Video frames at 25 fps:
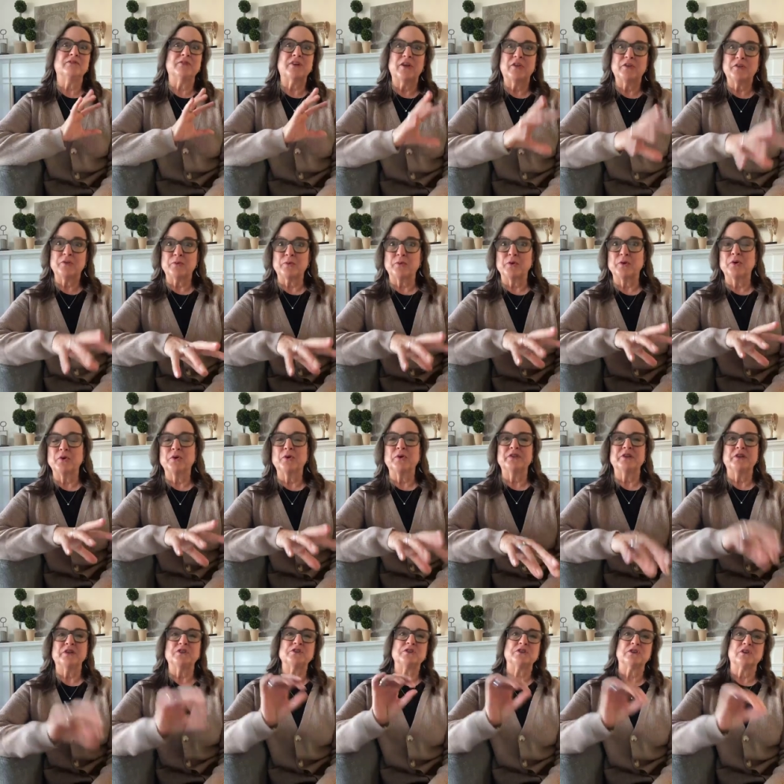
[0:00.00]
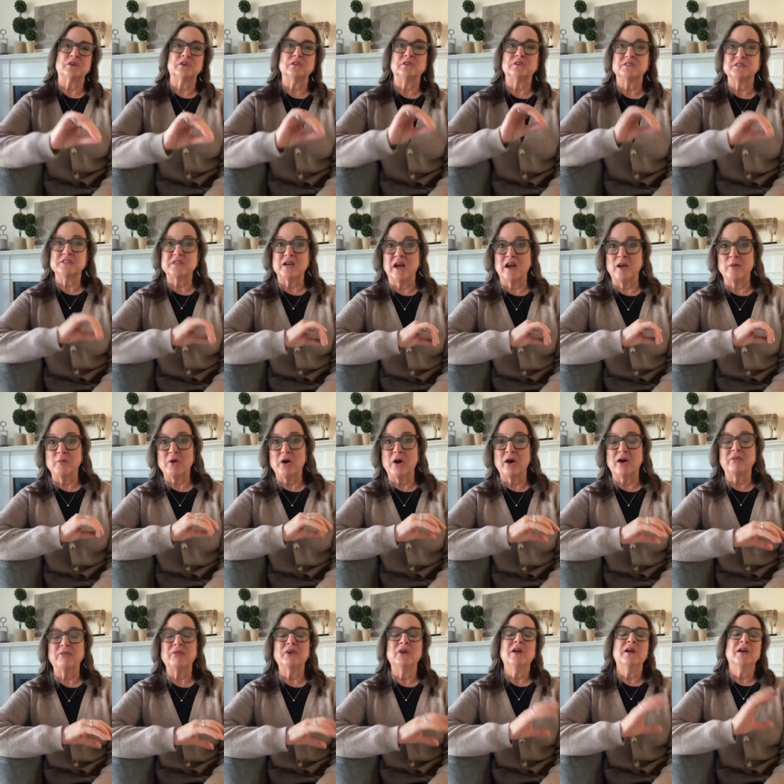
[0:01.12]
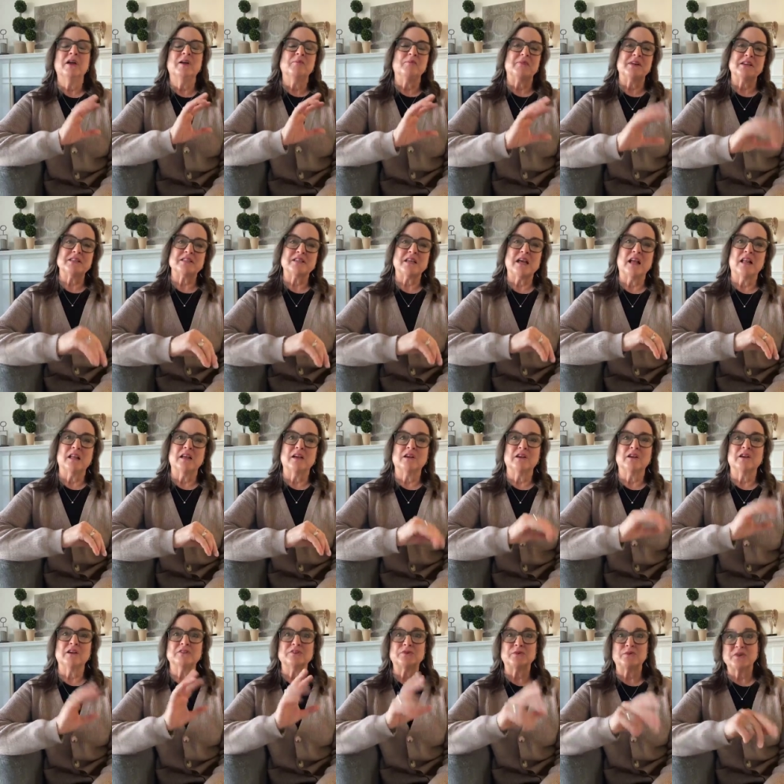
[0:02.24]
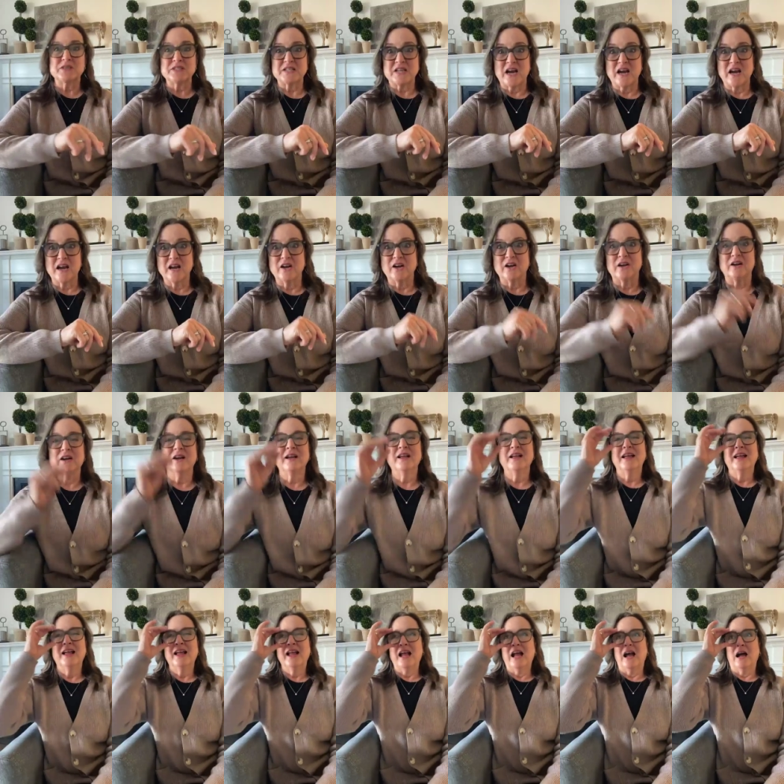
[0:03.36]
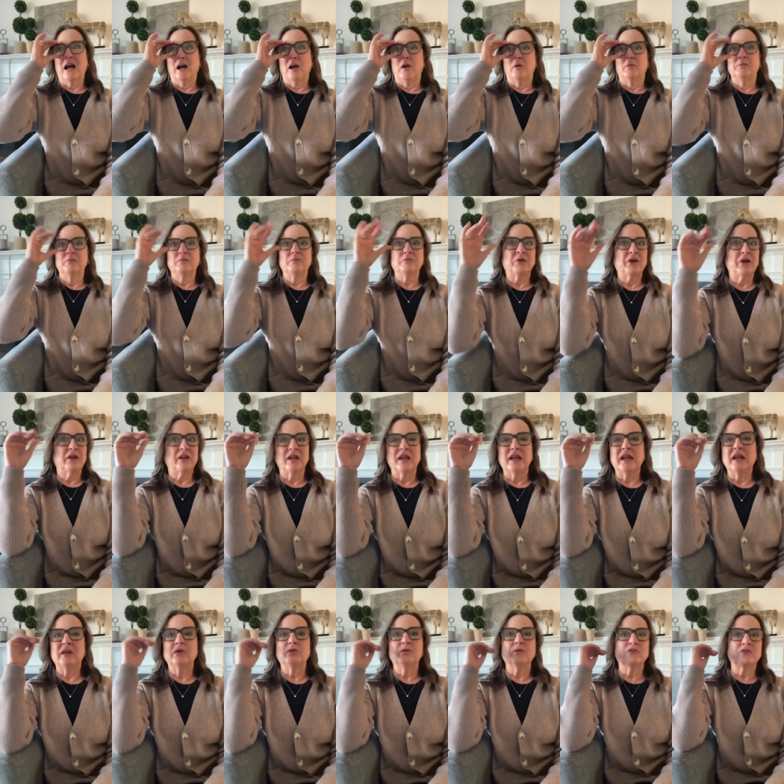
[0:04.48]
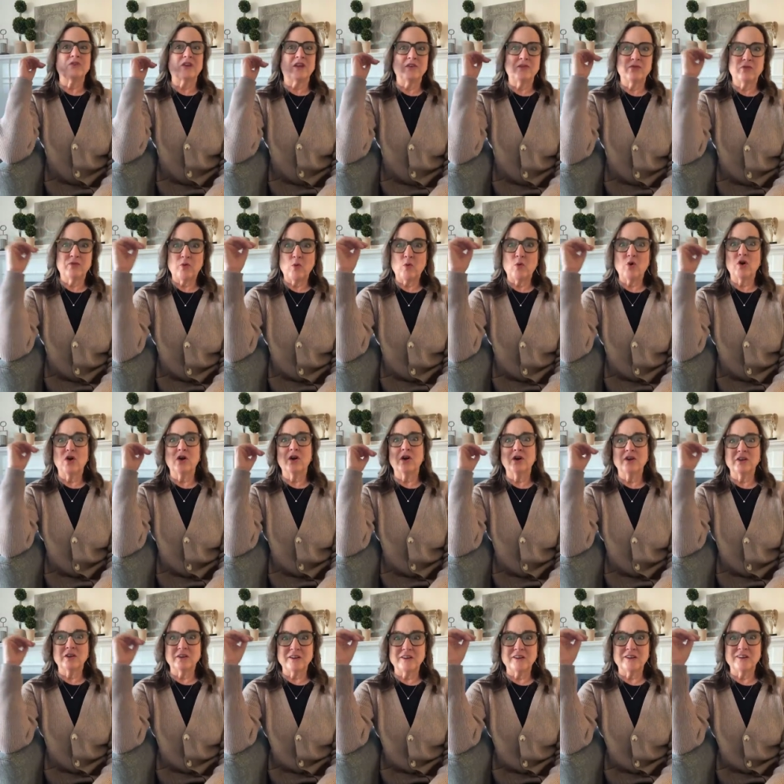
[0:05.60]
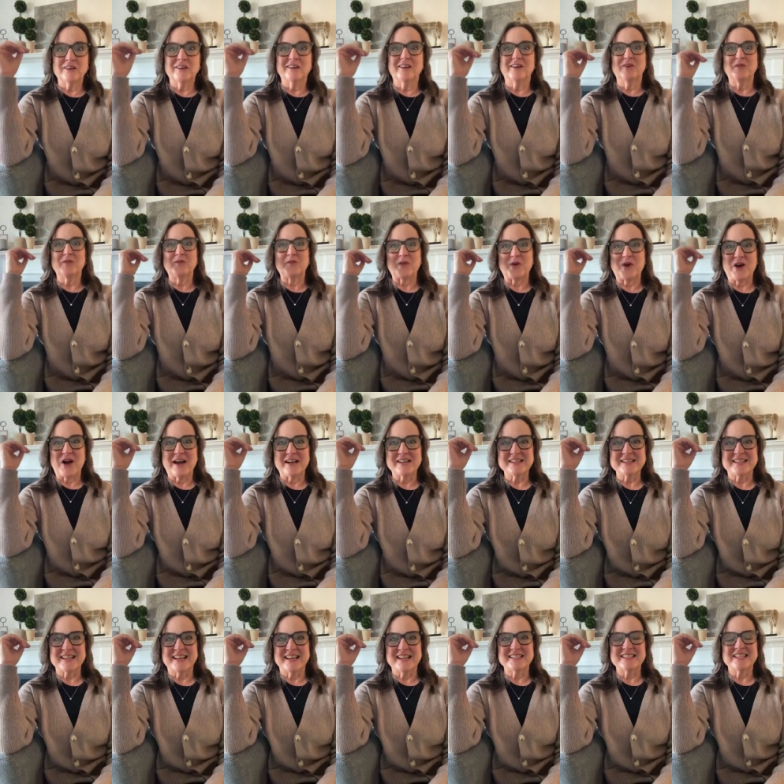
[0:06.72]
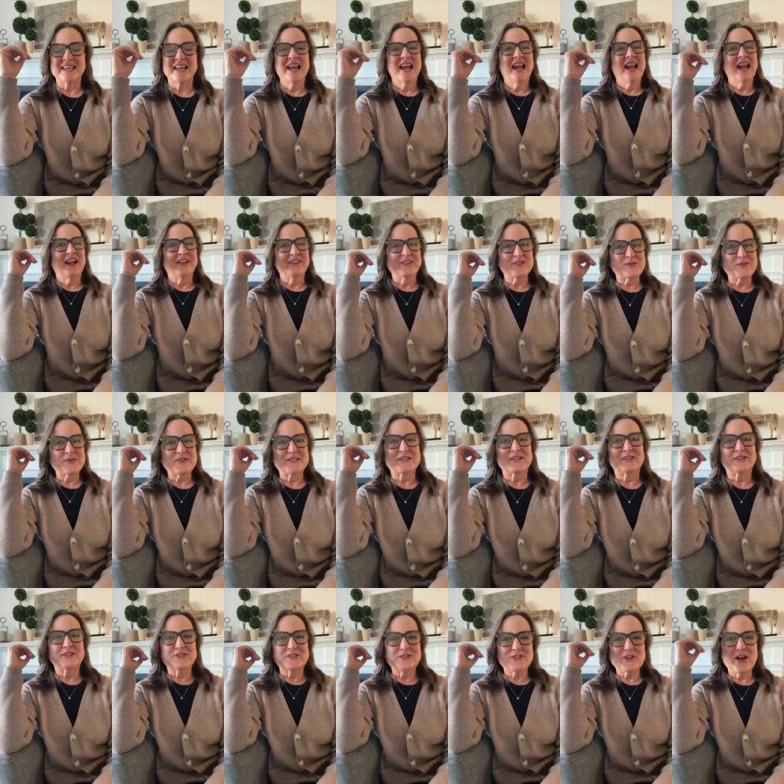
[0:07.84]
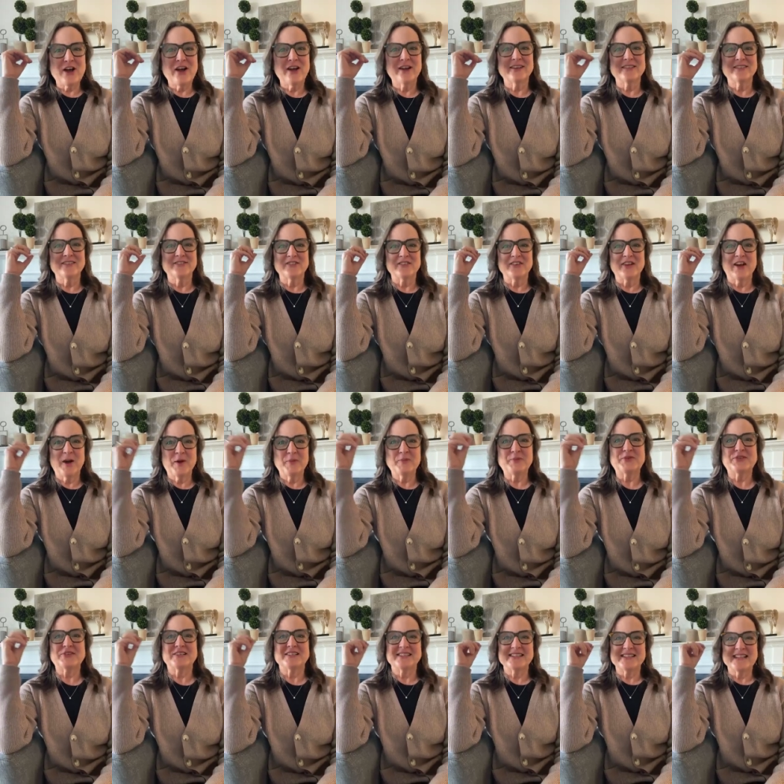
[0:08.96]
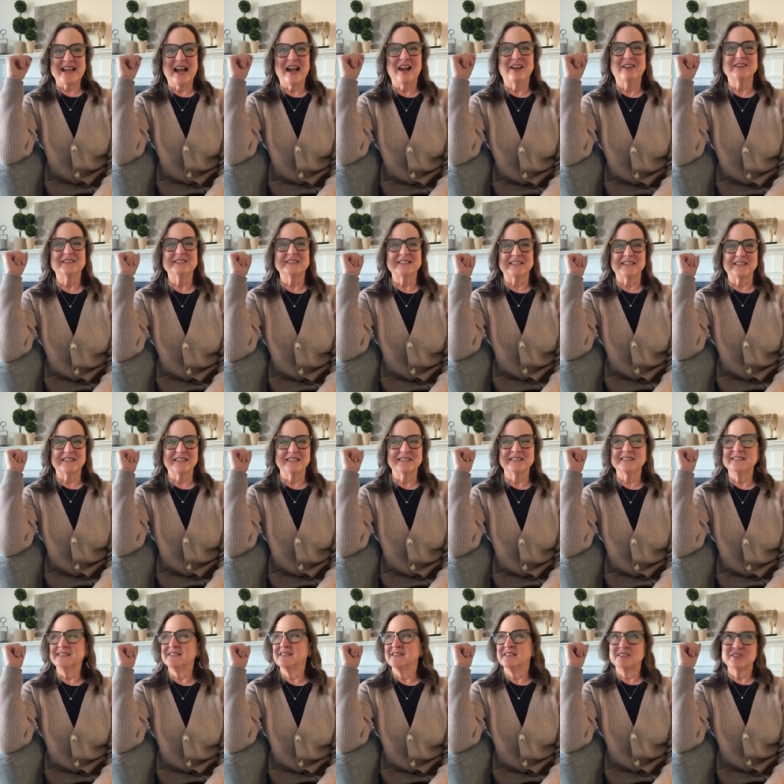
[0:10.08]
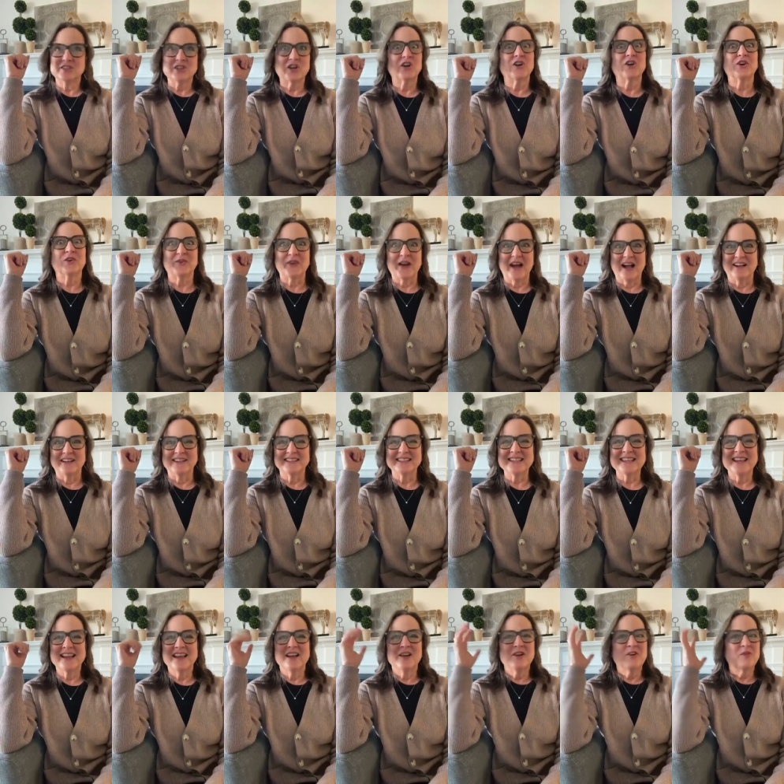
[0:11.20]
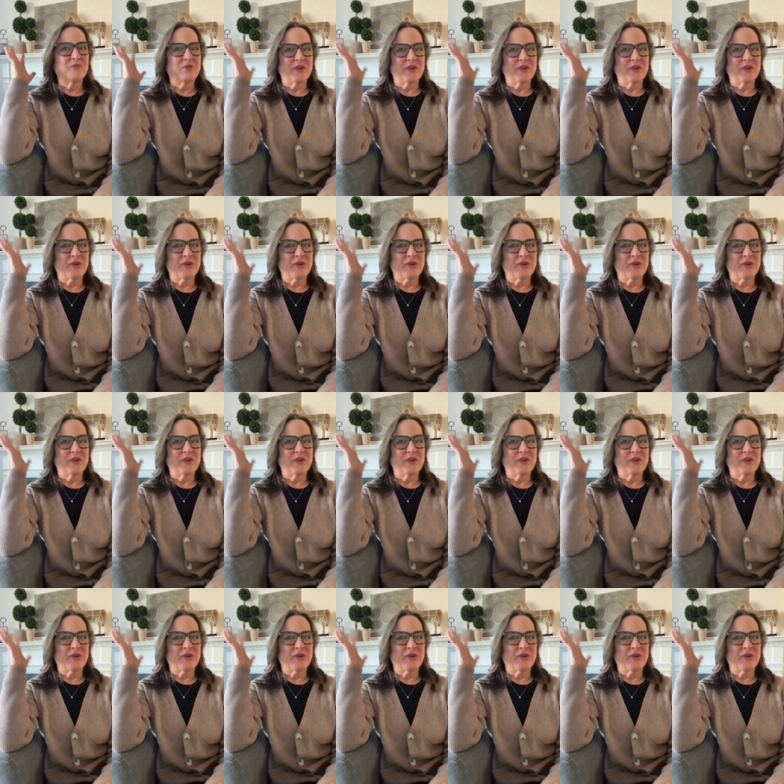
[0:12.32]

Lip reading: and it fell through, and then she took a little time off, my seller, to retire. But it was a 4-year process, and there was a lot of ups and downs and turnarounds.